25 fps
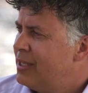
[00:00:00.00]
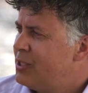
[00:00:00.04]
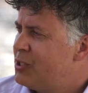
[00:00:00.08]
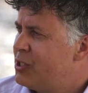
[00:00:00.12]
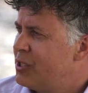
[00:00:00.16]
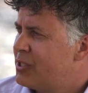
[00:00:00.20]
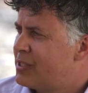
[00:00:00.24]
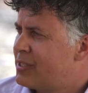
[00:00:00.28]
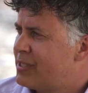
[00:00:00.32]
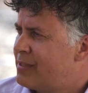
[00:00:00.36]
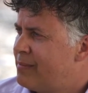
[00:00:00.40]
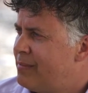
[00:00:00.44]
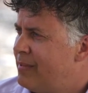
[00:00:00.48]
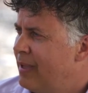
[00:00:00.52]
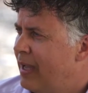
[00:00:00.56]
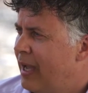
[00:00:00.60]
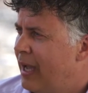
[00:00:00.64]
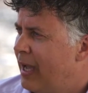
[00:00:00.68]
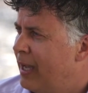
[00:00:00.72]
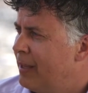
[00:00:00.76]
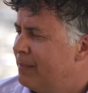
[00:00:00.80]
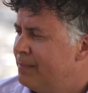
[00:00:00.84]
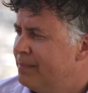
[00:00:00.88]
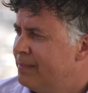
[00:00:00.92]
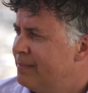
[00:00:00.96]
just
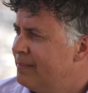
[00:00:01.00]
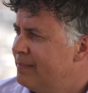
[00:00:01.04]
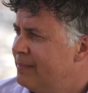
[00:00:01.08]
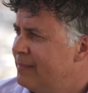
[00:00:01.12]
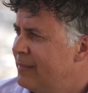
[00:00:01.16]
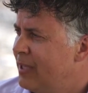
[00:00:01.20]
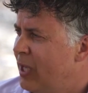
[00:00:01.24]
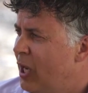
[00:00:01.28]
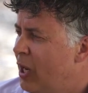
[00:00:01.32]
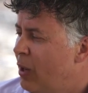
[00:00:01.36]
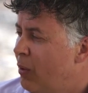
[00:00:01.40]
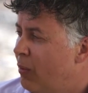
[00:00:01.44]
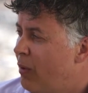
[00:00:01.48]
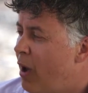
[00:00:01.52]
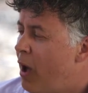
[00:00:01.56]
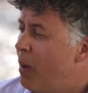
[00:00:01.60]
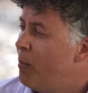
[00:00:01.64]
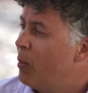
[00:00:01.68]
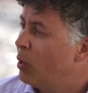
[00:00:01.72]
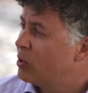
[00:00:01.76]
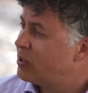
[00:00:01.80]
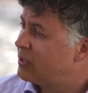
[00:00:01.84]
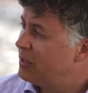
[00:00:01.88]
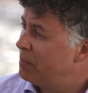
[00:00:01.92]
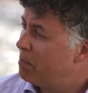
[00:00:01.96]

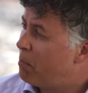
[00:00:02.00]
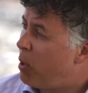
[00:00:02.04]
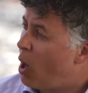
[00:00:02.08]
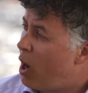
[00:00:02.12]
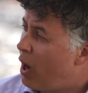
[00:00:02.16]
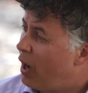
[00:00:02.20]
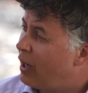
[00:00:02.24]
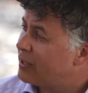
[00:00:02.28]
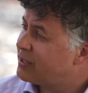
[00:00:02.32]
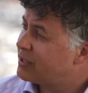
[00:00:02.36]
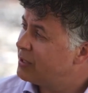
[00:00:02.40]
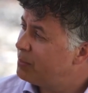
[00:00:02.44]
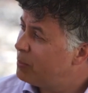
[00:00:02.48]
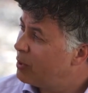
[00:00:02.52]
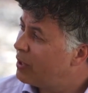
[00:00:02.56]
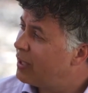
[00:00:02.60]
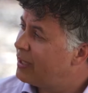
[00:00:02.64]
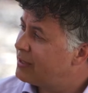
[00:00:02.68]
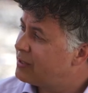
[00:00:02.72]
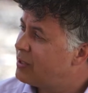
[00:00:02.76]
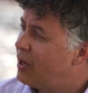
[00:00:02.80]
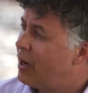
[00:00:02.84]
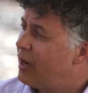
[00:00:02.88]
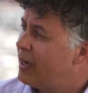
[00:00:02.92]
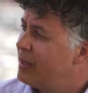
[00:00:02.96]
almost impossible
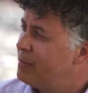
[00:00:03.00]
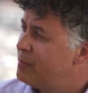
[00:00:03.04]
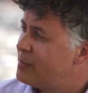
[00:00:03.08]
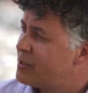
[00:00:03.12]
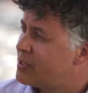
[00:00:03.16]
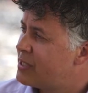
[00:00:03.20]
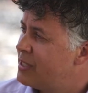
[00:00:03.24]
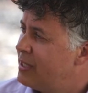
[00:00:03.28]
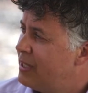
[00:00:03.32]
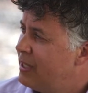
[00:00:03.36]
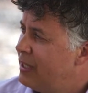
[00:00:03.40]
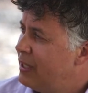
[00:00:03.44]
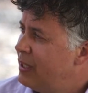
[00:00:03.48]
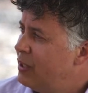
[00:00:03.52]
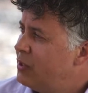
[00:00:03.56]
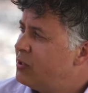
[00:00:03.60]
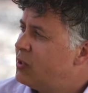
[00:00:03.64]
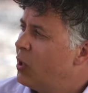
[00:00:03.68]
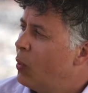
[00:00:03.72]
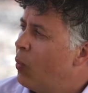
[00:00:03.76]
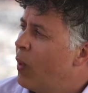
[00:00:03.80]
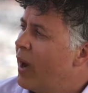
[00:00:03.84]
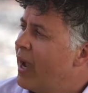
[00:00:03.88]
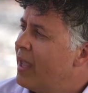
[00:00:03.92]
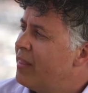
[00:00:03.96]
at times
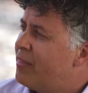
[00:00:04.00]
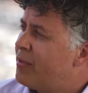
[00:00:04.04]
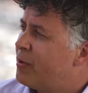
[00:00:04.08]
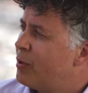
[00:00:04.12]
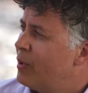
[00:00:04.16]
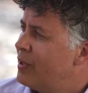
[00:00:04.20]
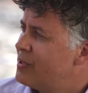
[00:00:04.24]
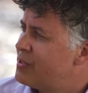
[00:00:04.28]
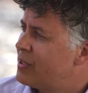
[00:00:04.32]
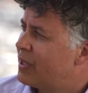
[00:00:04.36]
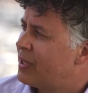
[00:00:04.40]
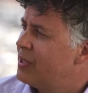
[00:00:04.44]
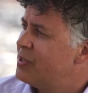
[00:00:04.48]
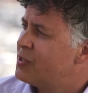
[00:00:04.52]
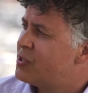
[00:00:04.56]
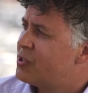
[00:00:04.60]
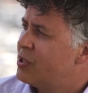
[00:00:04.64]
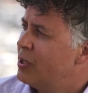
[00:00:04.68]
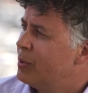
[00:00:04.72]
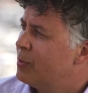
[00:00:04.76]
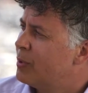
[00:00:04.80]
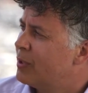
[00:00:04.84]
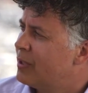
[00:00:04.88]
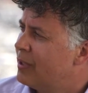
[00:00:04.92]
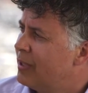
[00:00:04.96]
to wade through as a
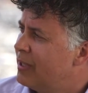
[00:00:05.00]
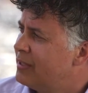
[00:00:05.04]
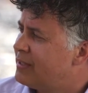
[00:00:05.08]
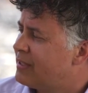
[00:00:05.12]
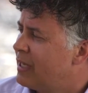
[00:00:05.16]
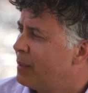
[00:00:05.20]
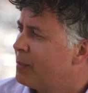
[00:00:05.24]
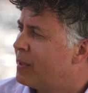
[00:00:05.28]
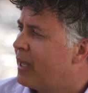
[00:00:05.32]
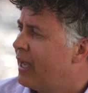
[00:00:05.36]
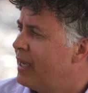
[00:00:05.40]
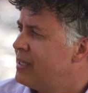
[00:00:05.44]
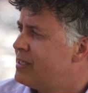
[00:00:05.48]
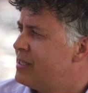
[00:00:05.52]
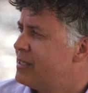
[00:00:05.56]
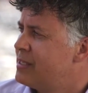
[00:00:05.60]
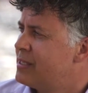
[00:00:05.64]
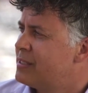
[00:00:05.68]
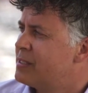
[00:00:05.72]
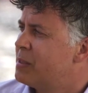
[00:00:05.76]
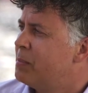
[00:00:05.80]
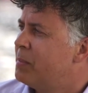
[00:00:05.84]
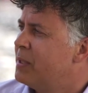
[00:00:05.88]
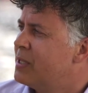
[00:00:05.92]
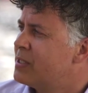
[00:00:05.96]
consumer, and in some cases
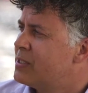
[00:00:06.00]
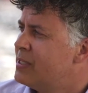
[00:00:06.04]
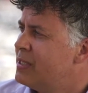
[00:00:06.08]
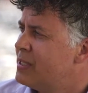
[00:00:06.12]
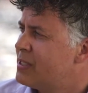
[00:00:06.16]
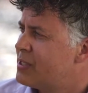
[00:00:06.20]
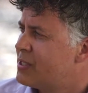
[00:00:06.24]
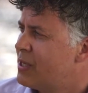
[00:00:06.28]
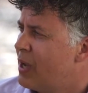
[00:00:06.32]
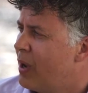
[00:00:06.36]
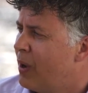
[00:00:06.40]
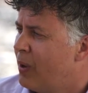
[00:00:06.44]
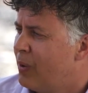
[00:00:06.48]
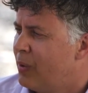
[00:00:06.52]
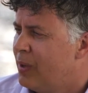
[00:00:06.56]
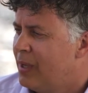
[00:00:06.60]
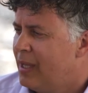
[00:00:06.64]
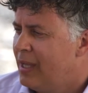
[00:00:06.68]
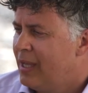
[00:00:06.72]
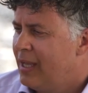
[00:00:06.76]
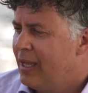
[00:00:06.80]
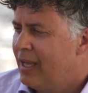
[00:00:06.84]
as a business. So,